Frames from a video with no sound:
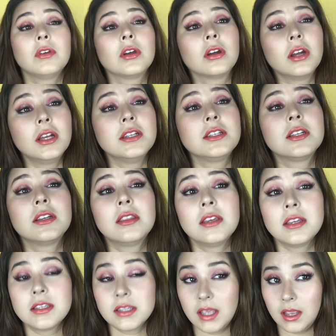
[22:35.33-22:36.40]
you're into
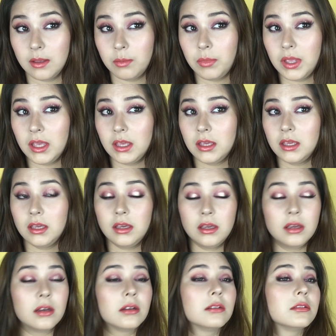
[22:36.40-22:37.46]
these like
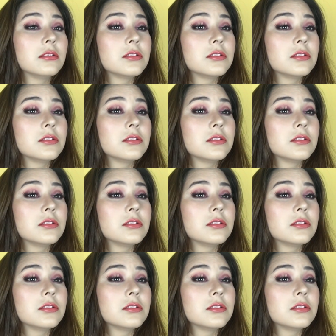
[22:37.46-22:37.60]
pinky